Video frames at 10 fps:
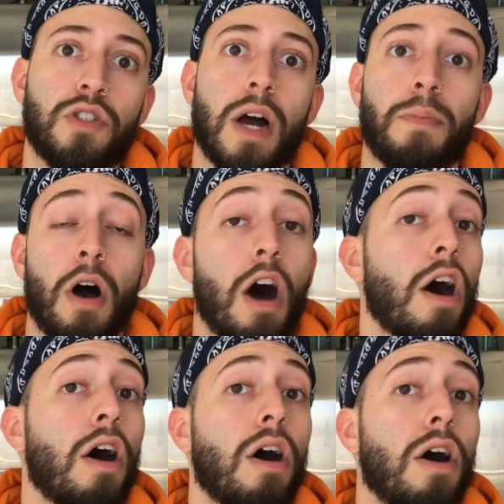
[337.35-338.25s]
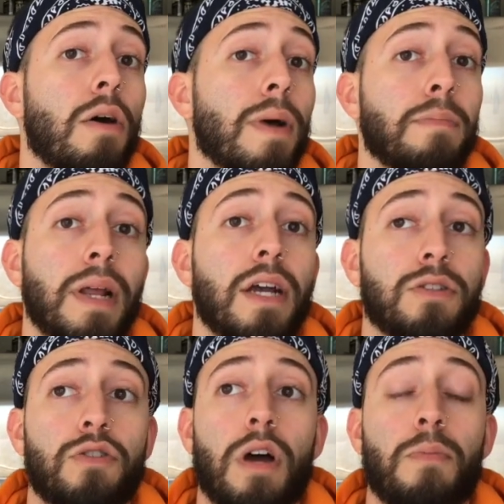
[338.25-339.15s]
drop all my plans
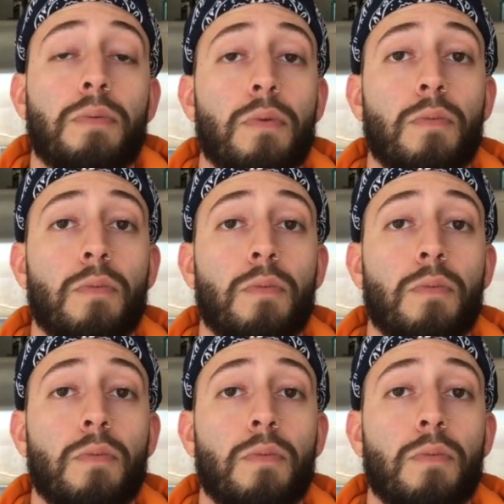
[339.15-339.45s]
or drop